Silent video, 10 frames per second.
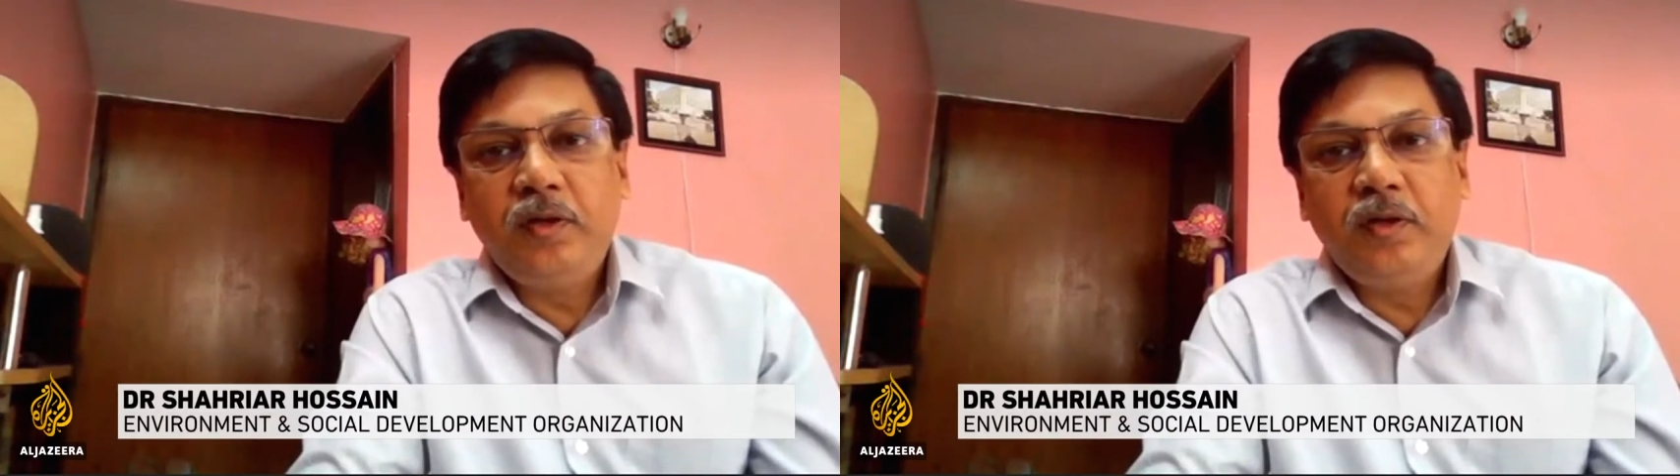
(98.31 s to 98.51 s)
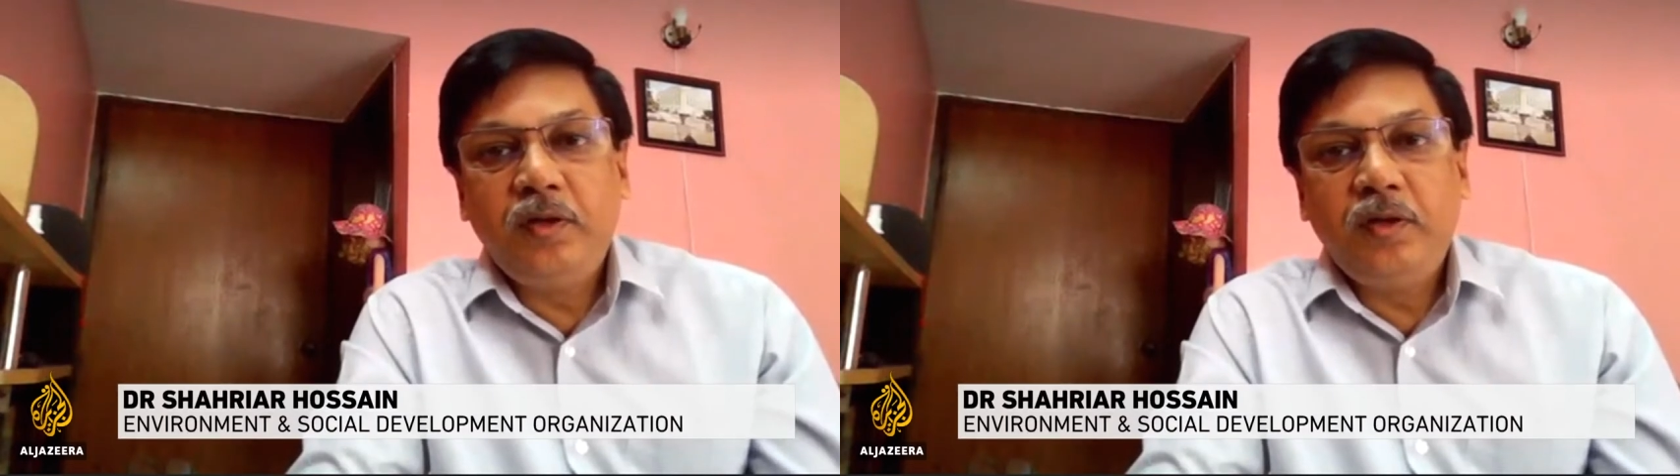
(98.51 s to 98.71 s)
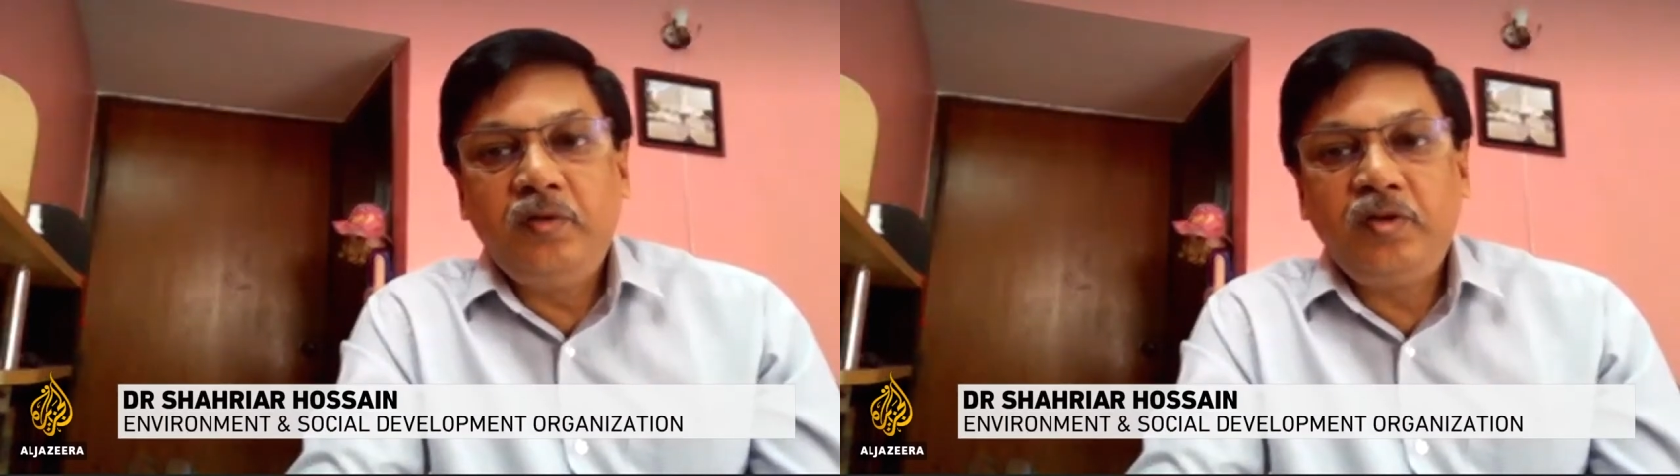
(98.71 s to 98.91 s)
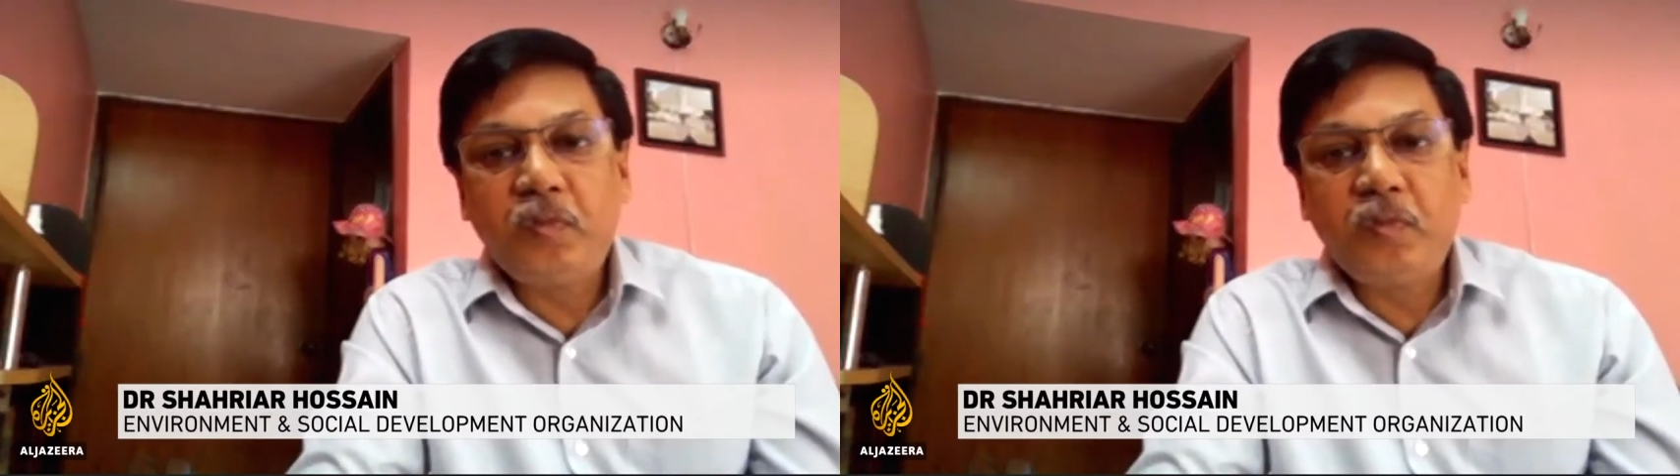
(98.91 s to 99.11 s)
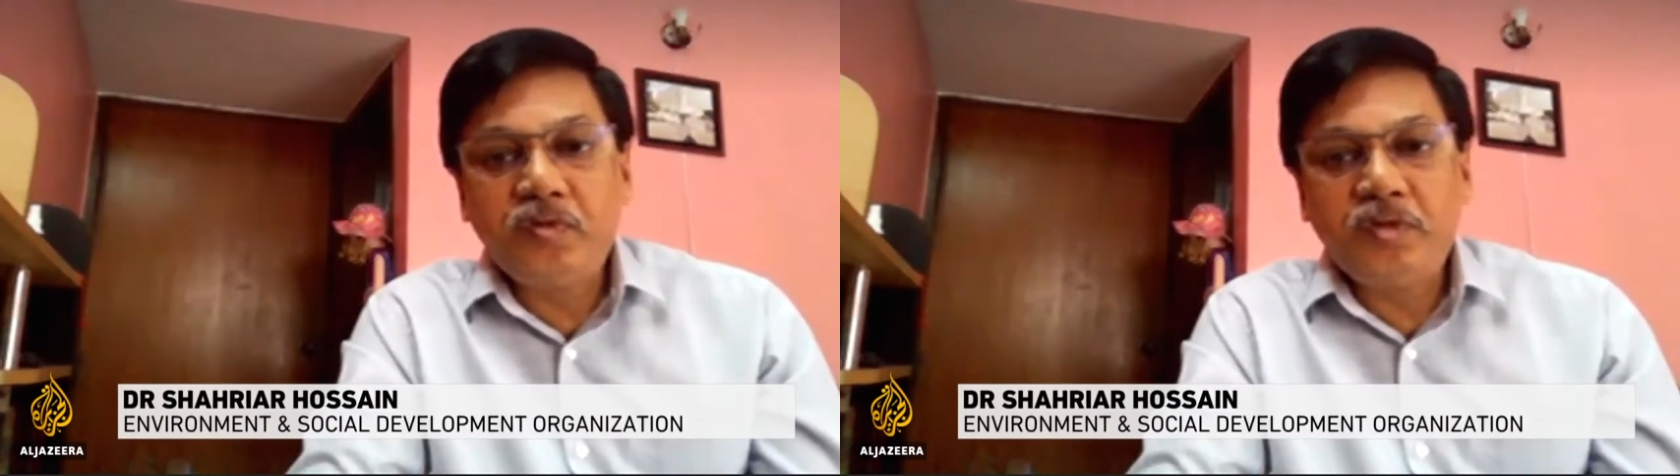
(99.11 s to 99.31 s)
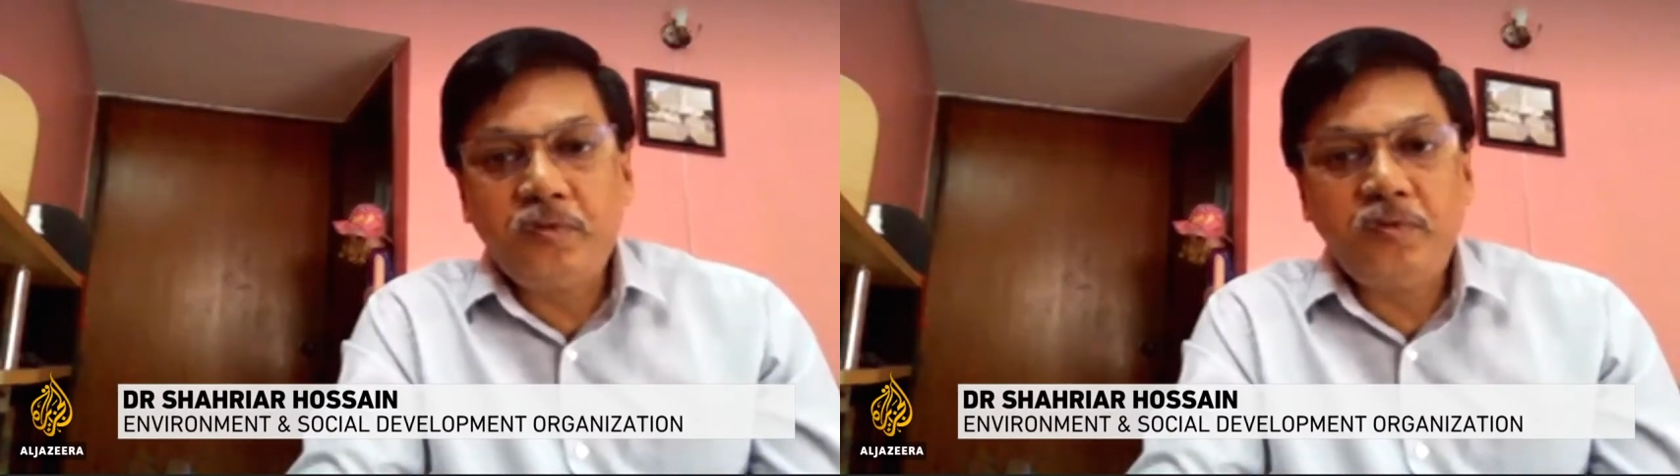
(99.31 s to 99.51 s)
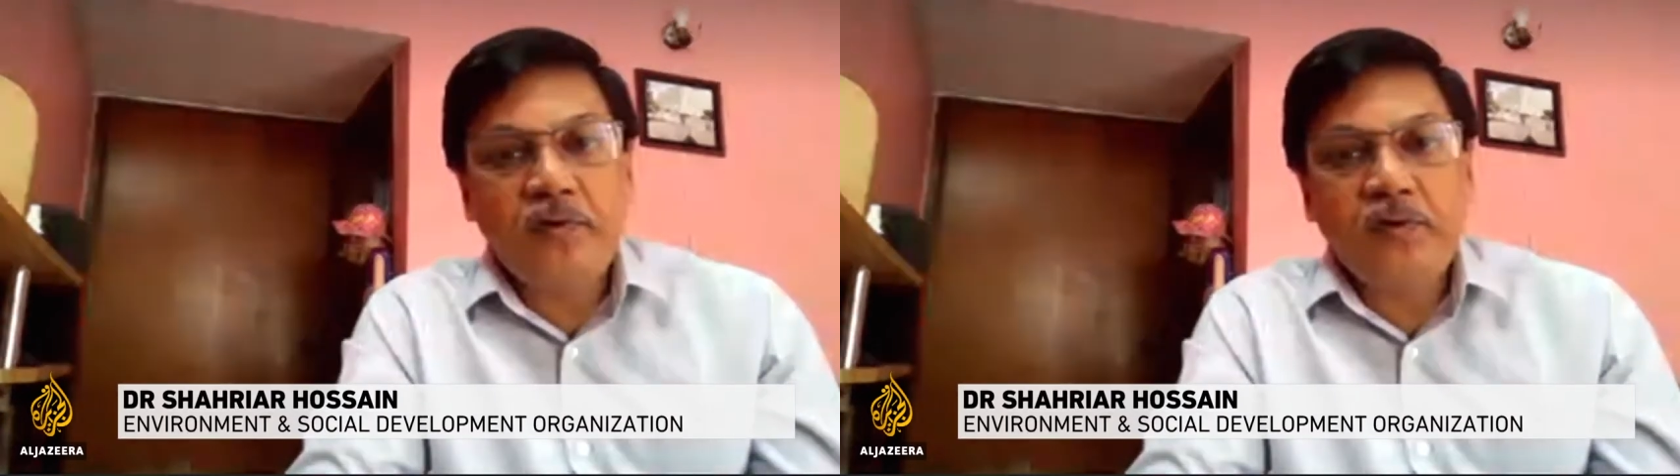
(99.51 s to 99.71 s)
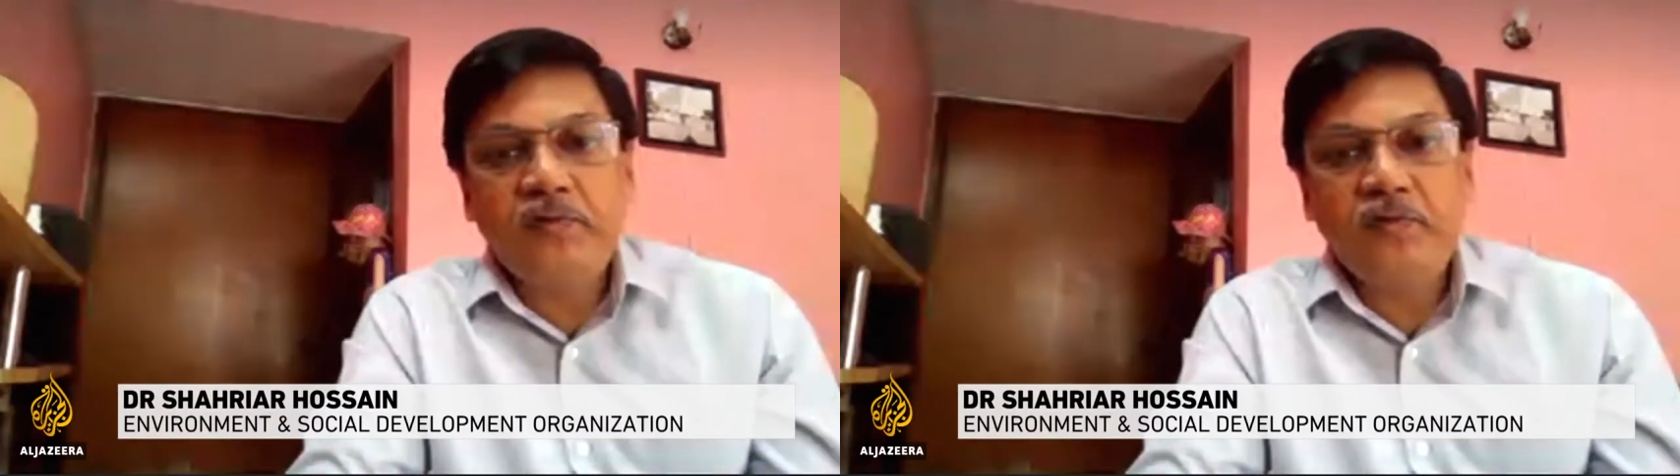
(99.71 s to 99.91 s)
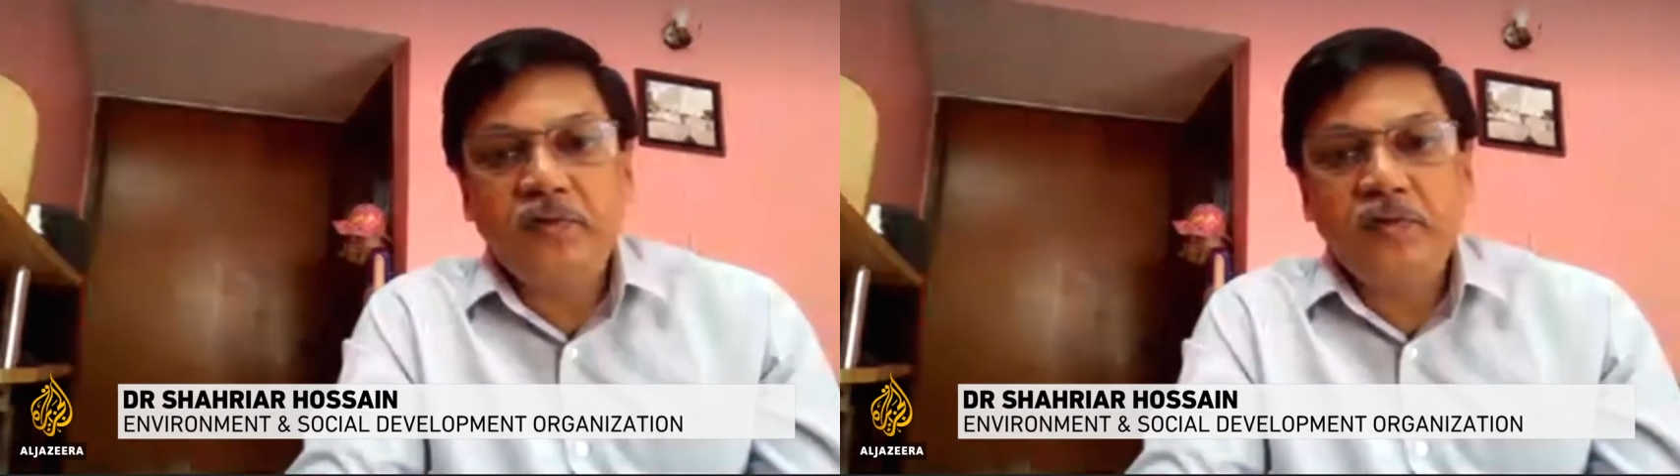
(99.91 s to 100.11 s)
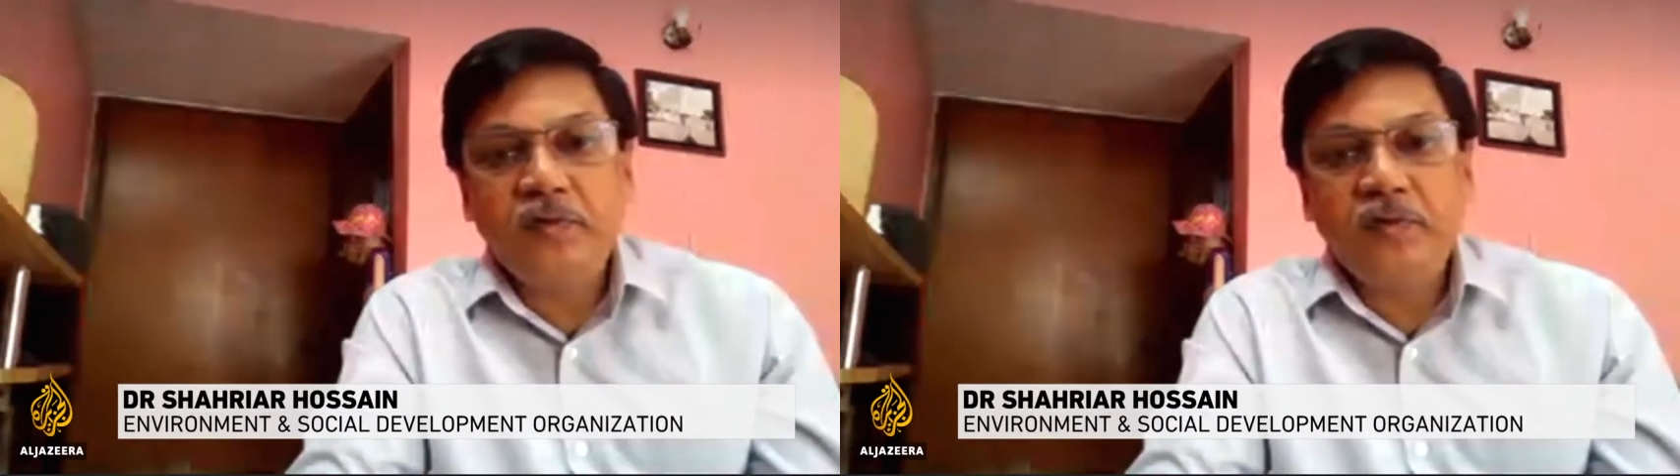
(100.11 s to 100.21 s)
responsible for this.